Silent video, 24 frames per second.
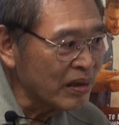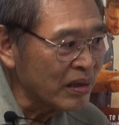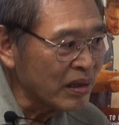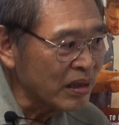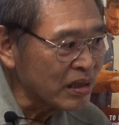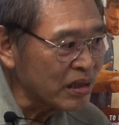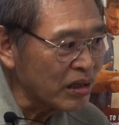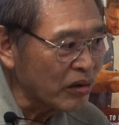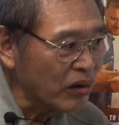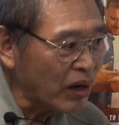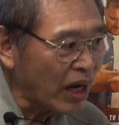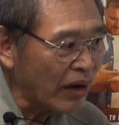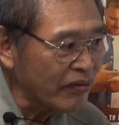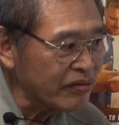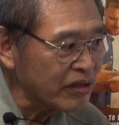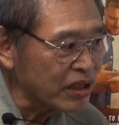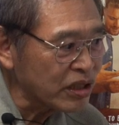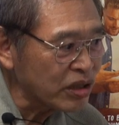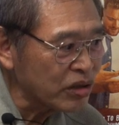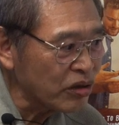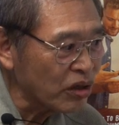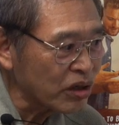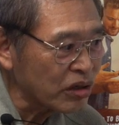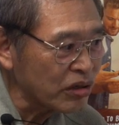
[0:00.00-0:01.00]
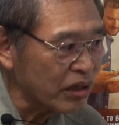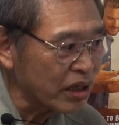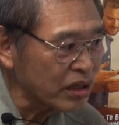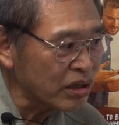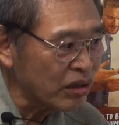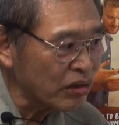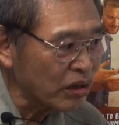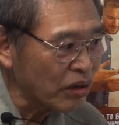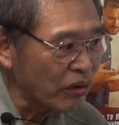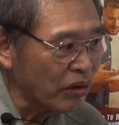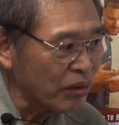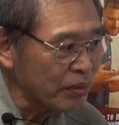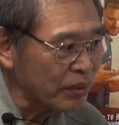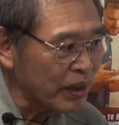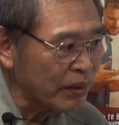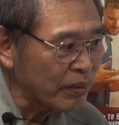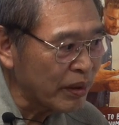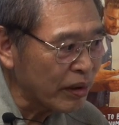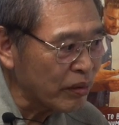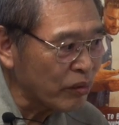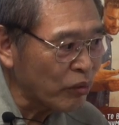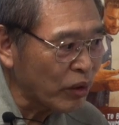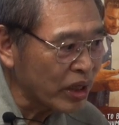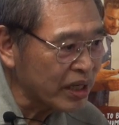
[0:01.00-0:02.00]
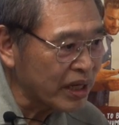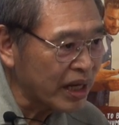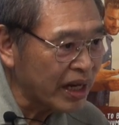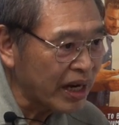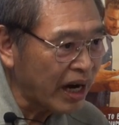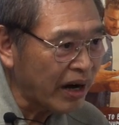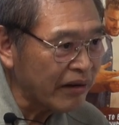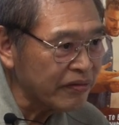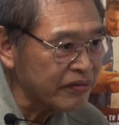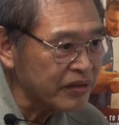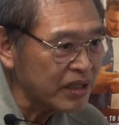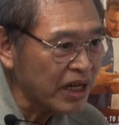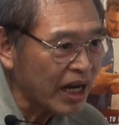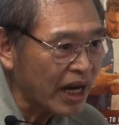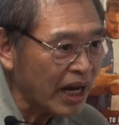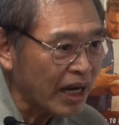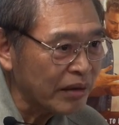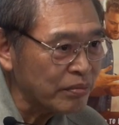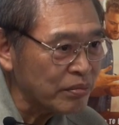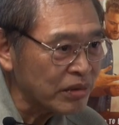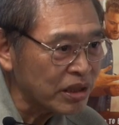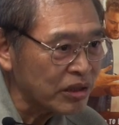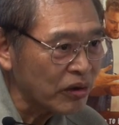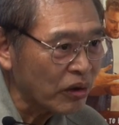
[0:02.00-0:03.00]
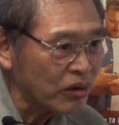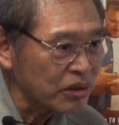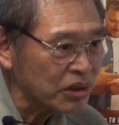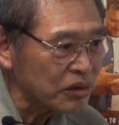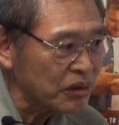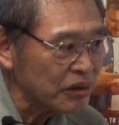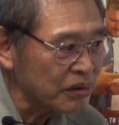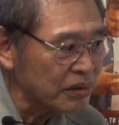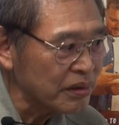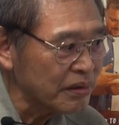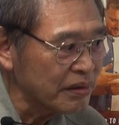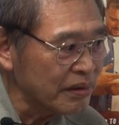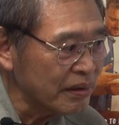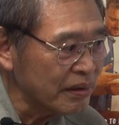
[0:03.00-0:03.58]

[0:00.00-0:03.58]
So after circling the globe about 1.5 times also.